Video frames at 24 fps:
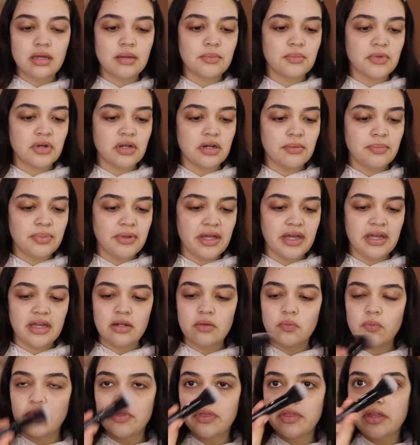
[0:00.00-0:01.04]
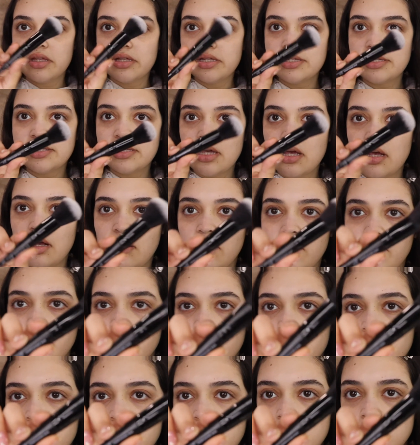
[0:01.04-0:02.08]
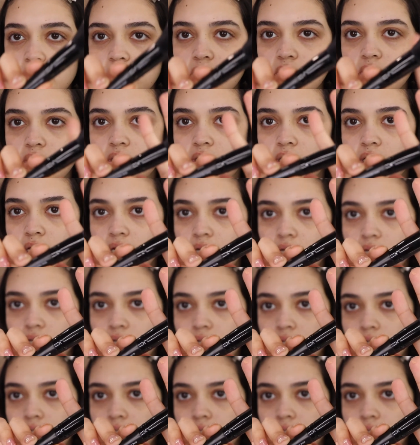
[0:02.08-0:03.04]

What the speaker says: I'm gonna apply it with this e.l.f. brush. It's like a